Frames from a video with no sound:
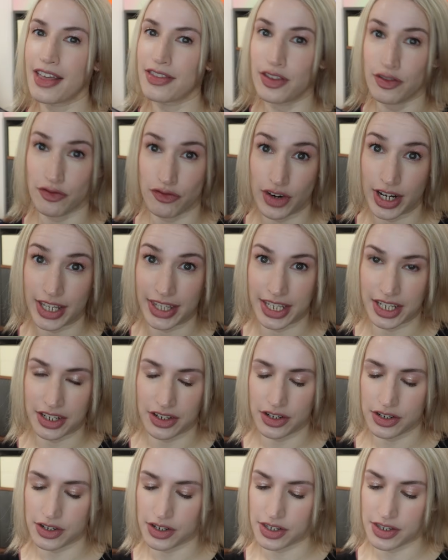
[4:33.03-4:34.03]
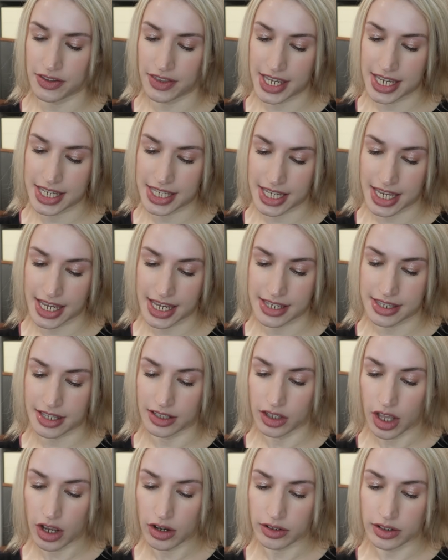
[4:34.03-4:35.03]
They're really good. So this is the
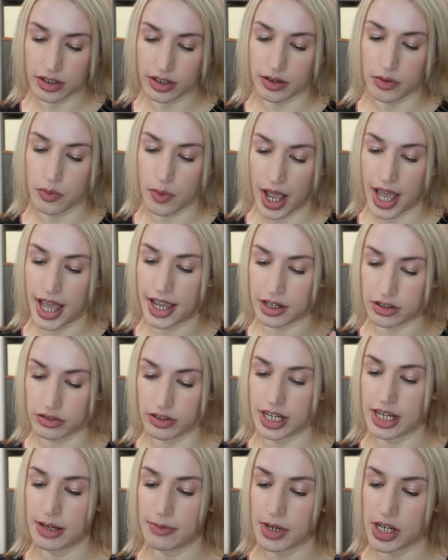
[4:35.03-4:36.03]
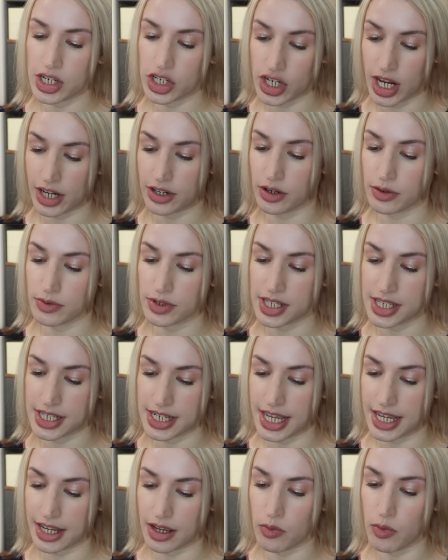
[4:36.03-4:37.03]
Long Wear Cream Shadow
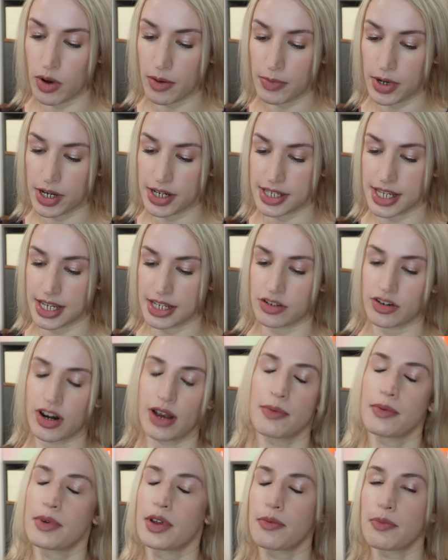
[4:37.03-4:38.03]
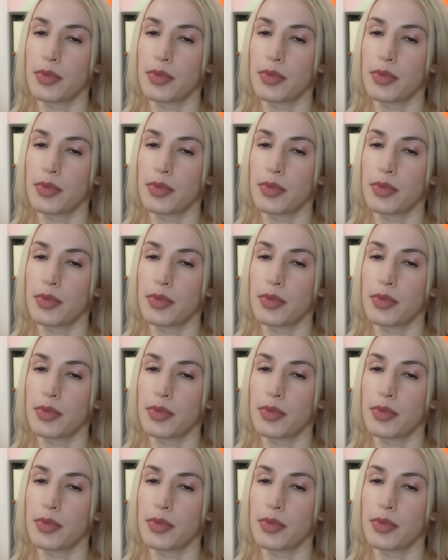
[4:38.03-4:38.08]
Stick, 1.6 gram,